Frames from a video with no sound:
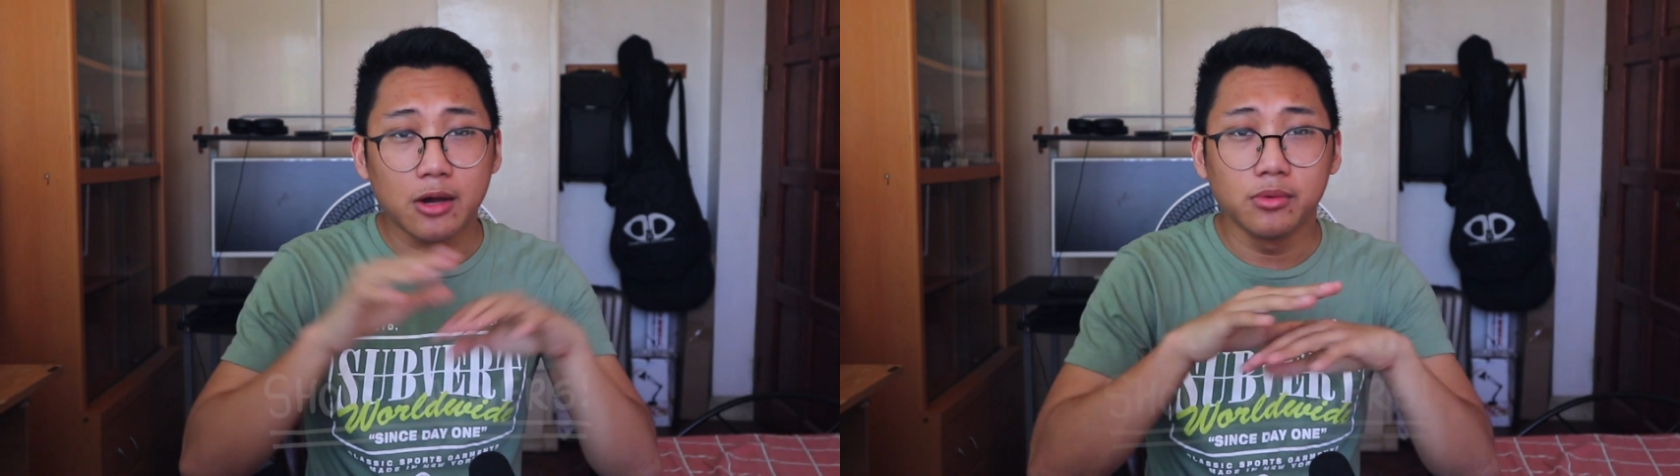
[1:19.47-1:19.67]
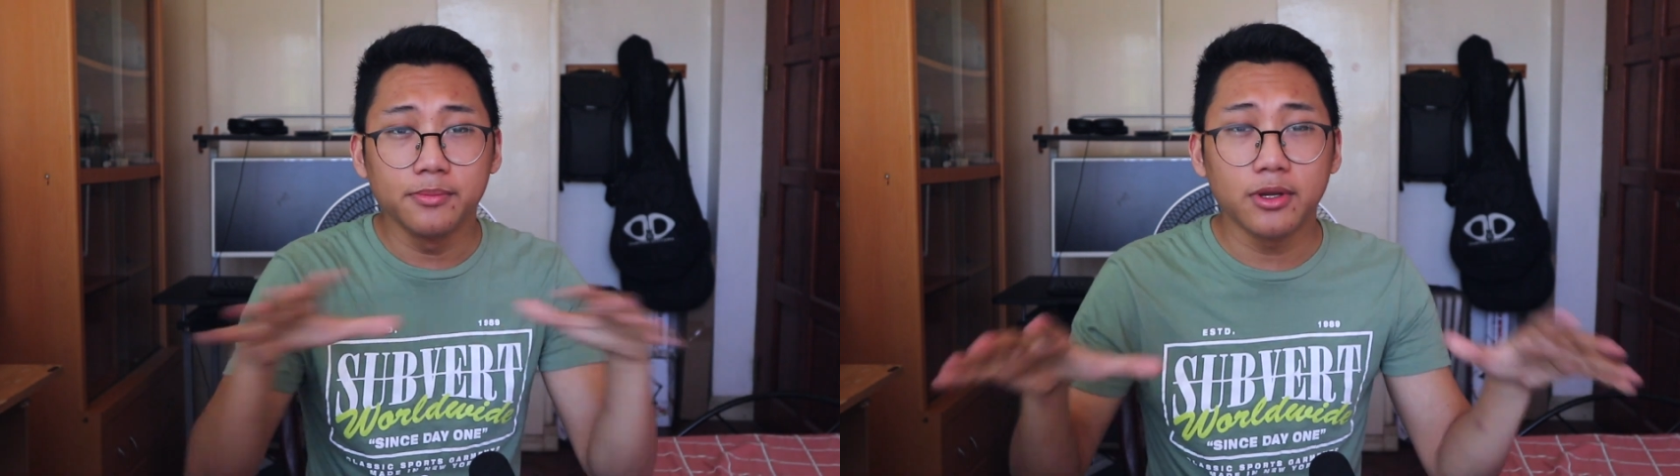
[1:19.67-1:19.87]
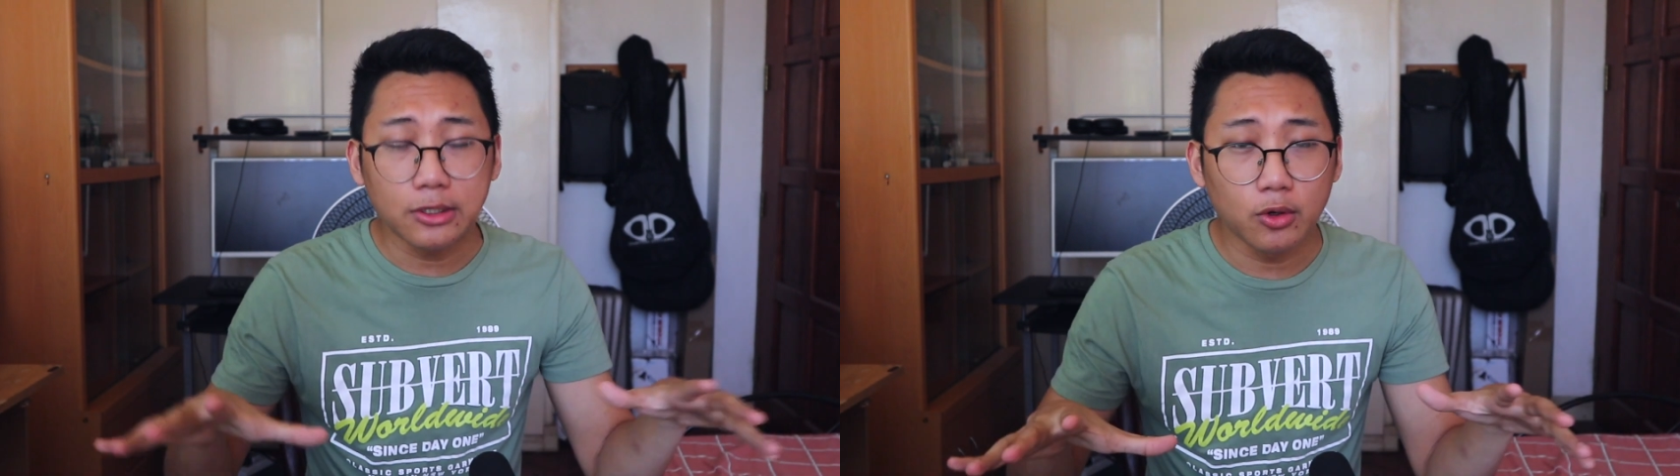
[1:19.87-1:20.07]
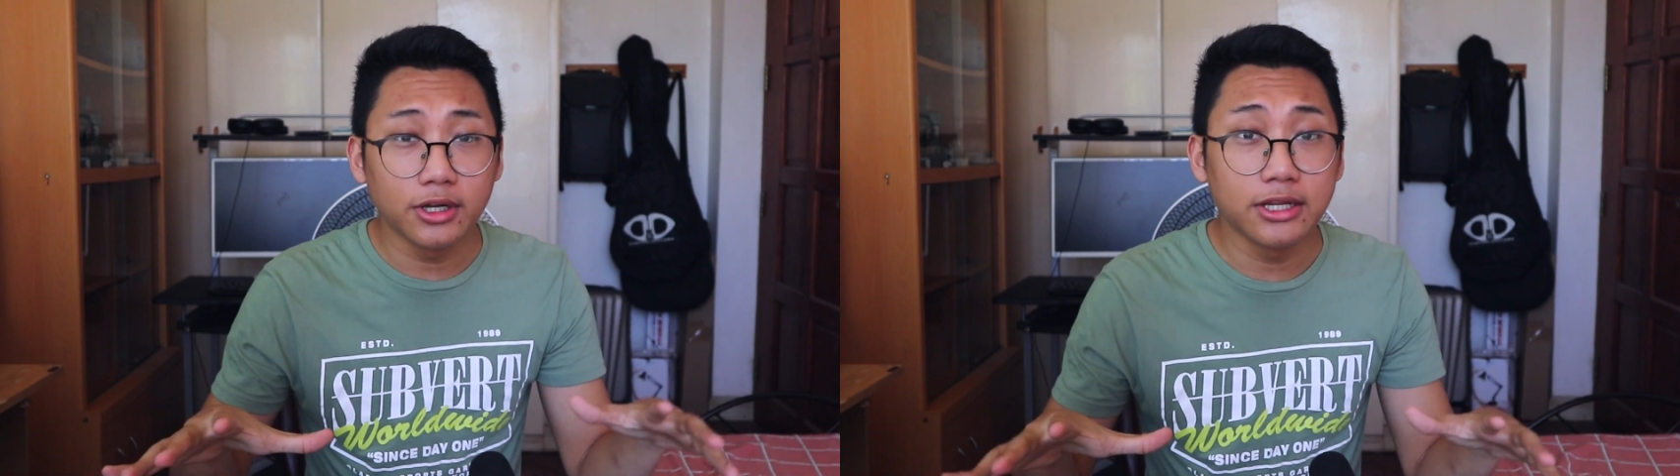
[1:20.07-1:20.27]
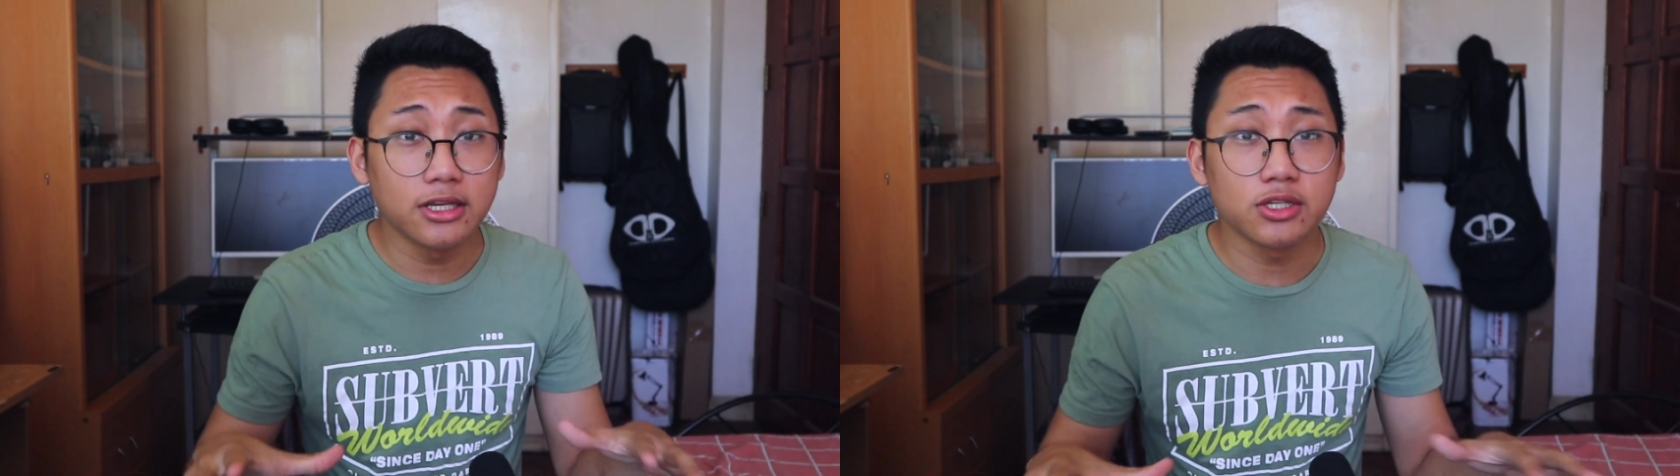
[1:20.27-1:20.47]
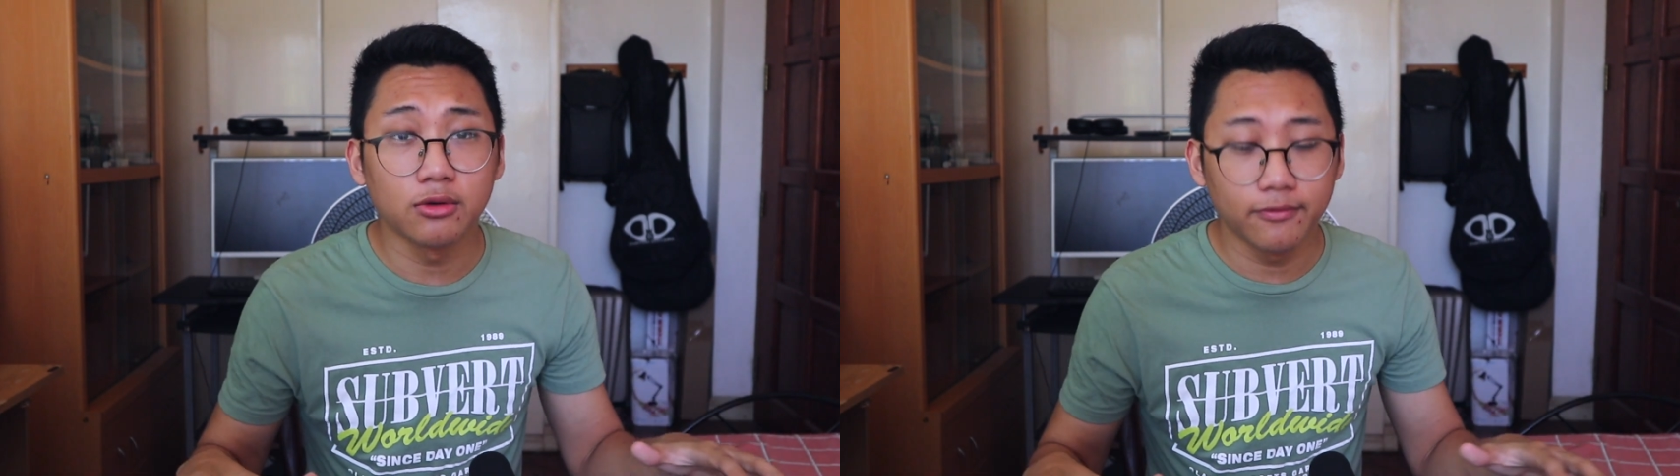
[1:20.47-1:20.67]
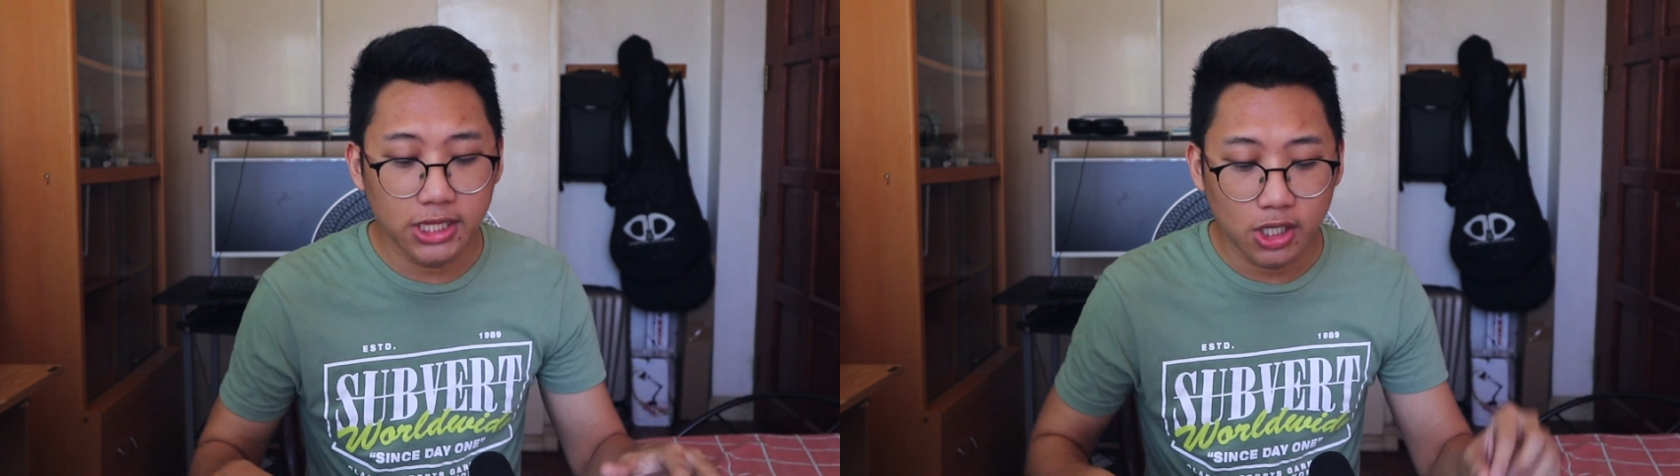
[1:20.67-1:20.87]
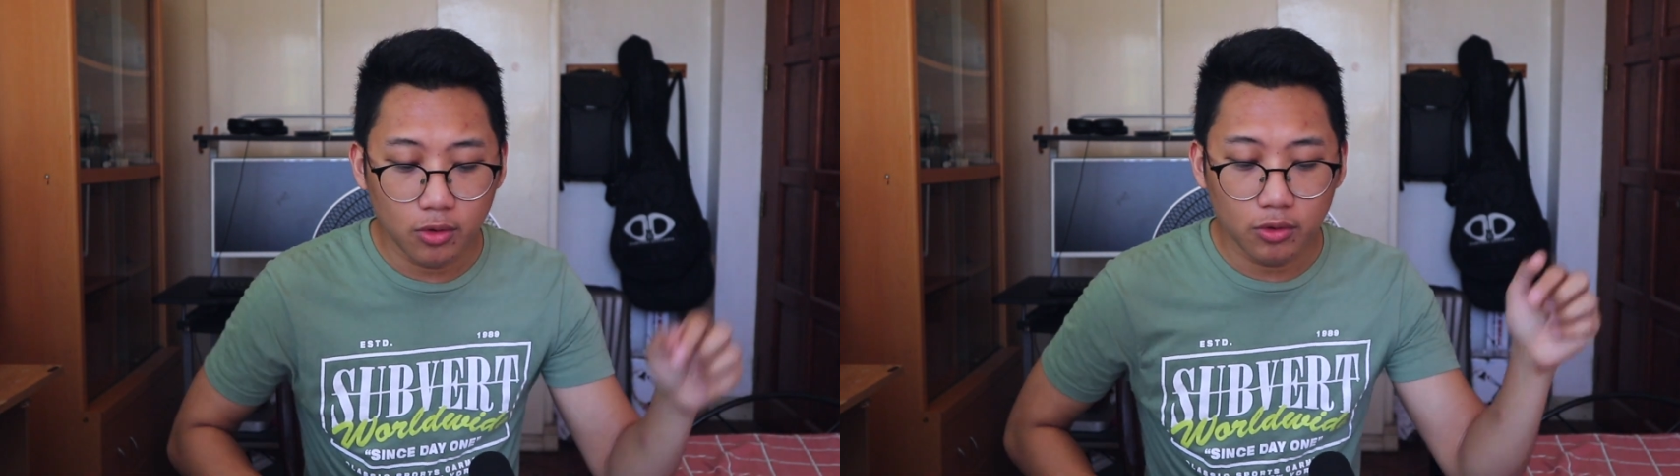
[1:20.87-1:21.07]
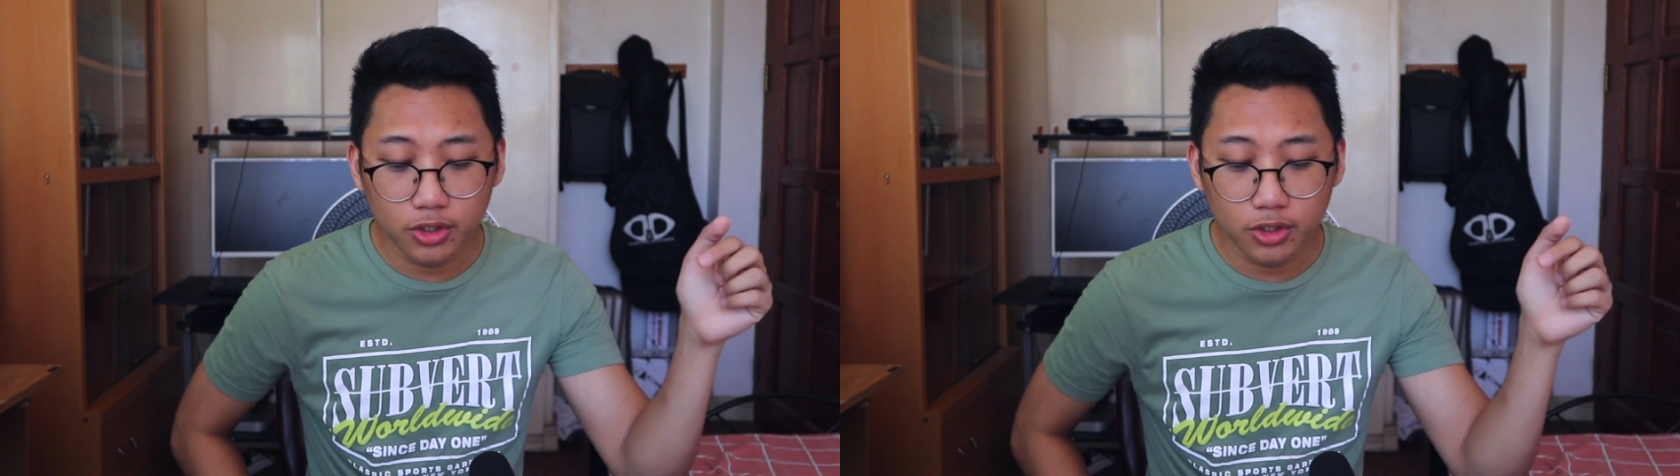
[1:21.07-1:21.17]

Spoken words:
I will be recording this whole video